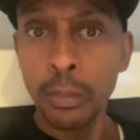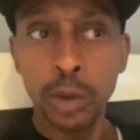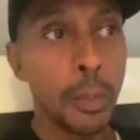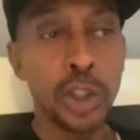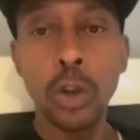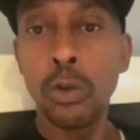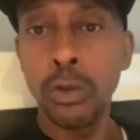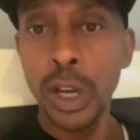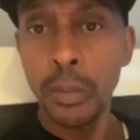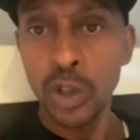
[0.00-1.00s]
I'm talking about your
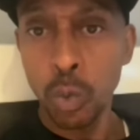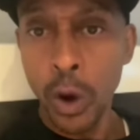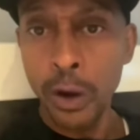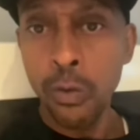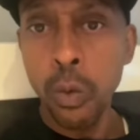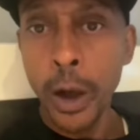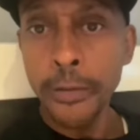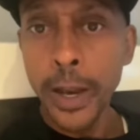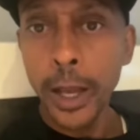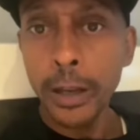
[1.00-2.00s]
crib is one of
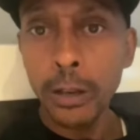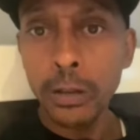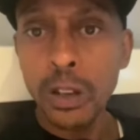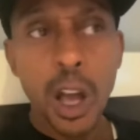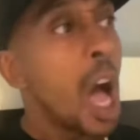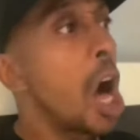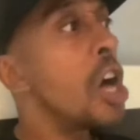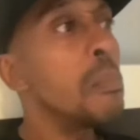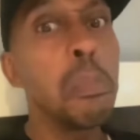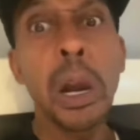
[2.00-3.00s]
one, nigga.
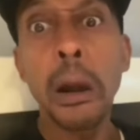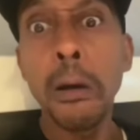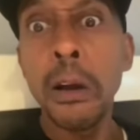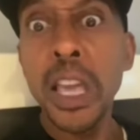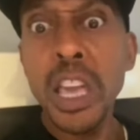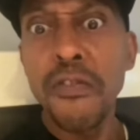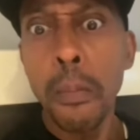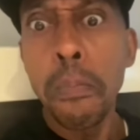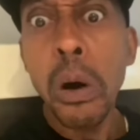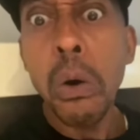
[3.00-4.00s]

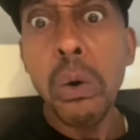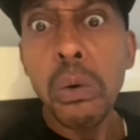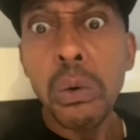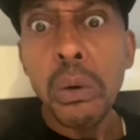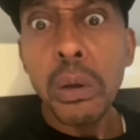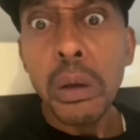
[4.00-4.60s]
Unbelievable.